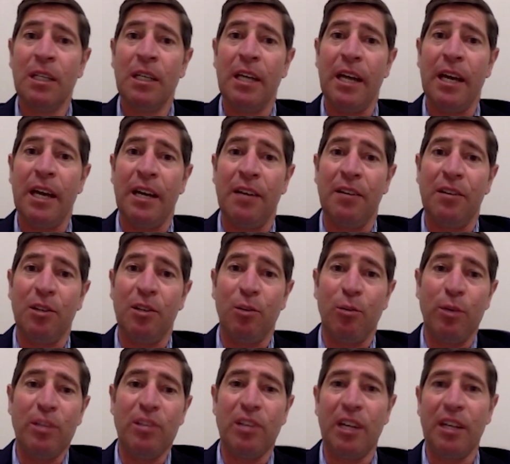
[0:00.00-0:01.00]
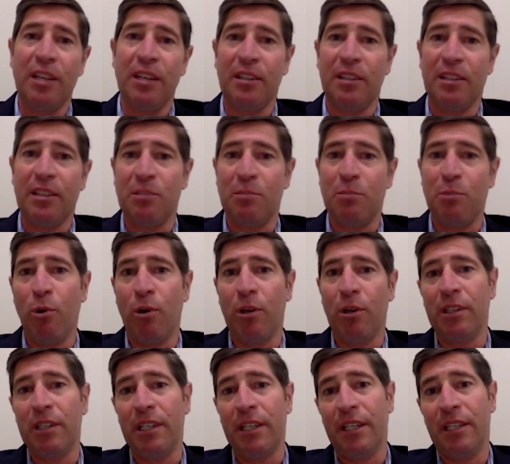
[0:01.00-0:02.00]
And the reason I think that's
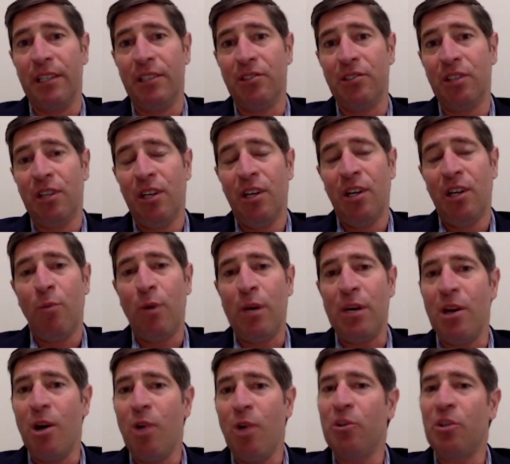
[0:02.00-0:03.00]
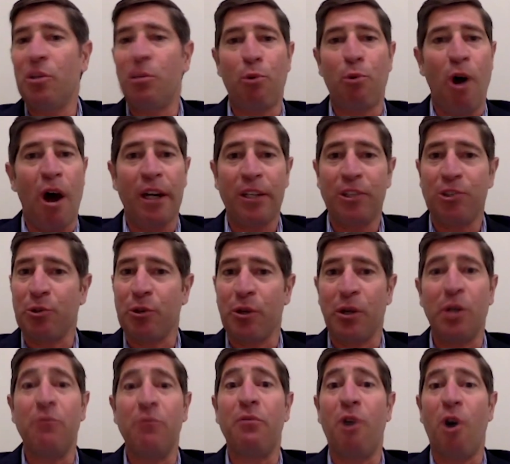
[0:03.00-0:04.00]
important is we know that the products are
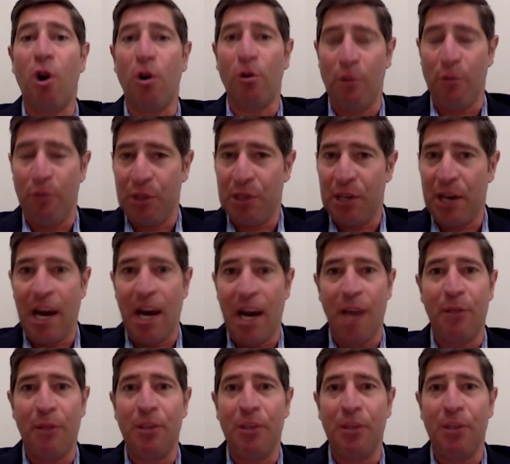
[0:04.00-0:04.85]
going to evolve over time.